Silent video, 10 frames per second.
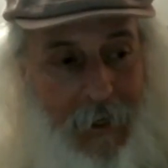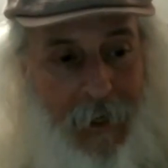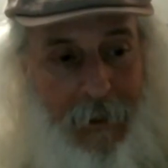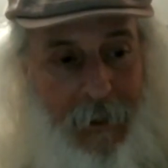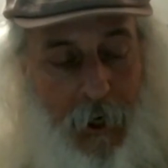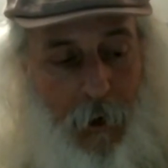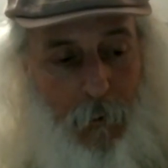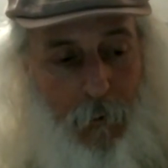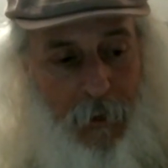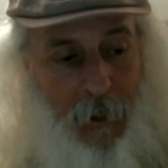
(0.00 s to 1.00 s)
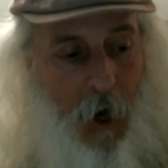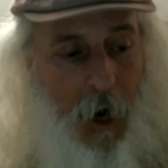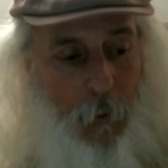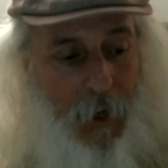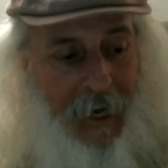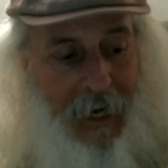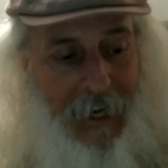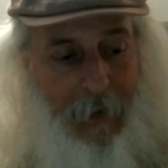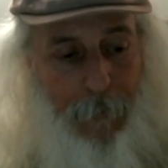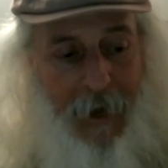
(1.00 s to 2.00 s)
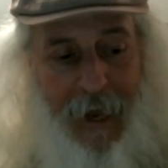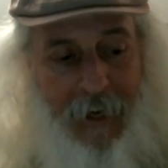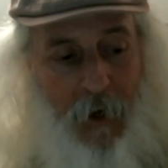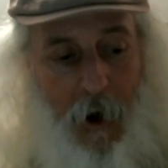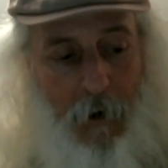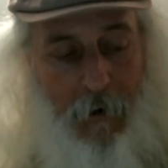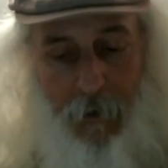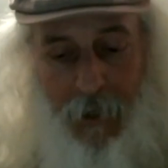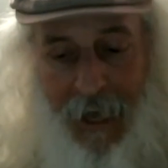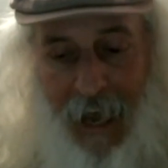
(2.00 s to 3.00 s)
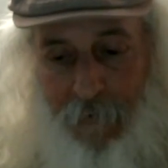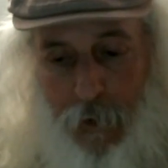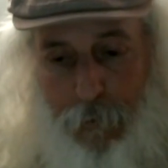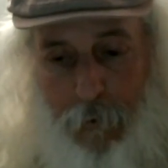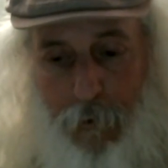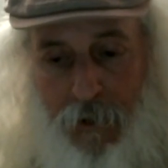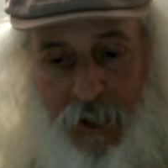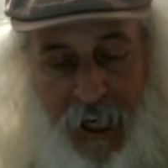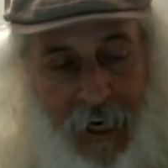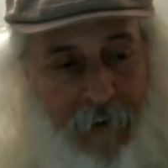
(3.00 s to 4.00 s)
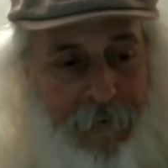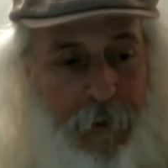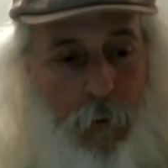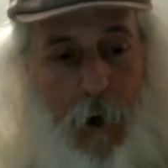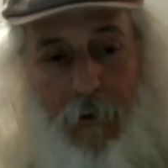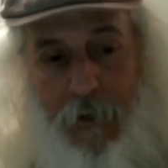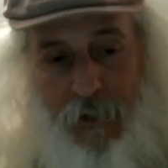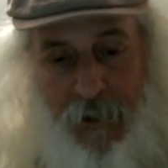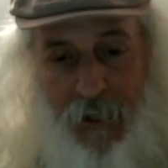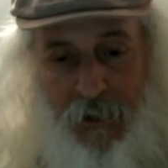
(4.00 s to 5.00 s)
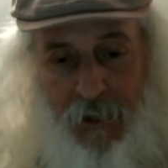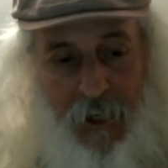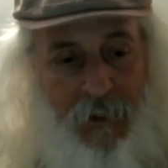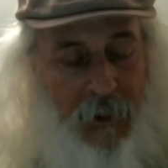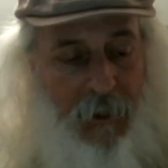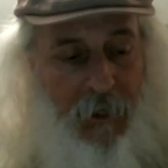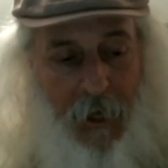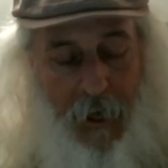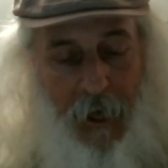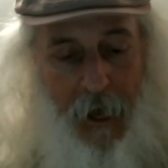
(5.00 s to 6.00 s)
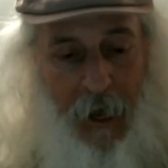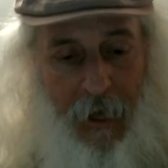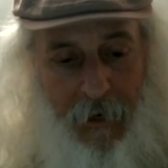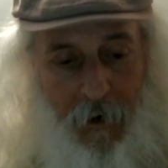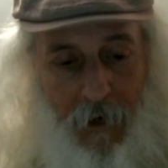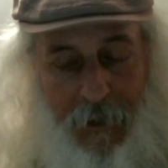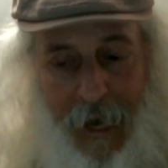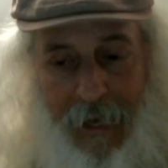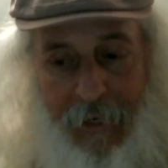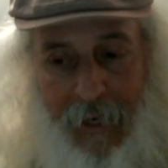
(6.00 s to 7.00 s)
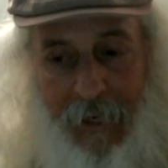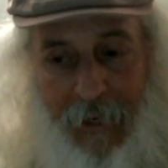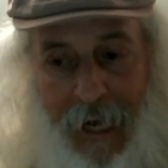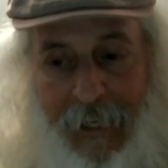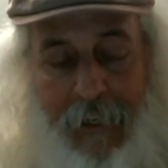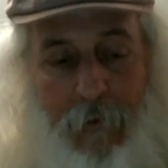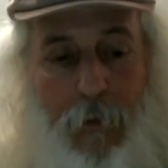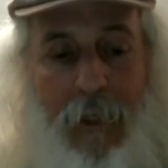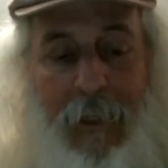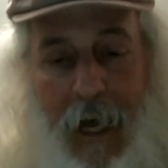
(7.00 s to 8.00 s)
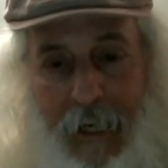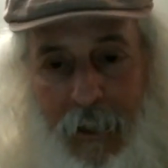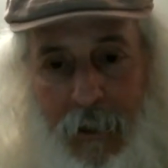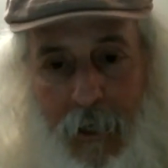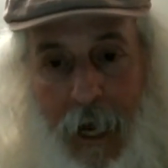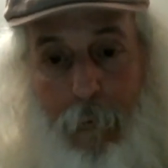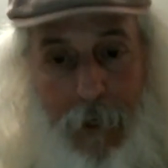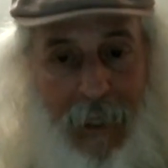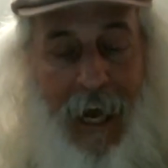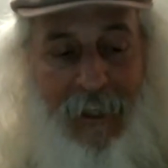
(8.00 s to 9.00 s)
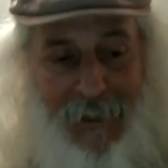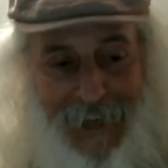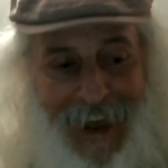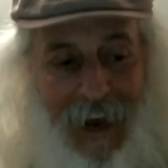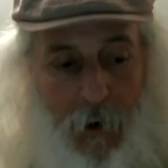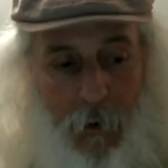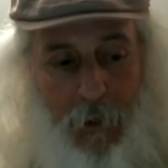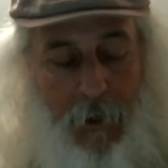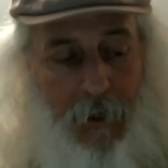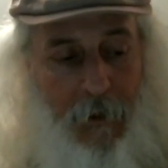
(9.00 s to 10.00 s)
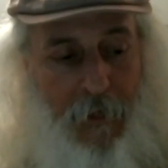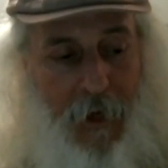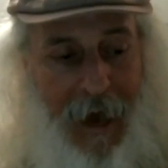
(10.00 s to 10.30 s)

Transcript: you know, the car, when I got hit by that car and all I have is bruises, yet I flew all this distance and, and all that. And I didn't realize, I realize now that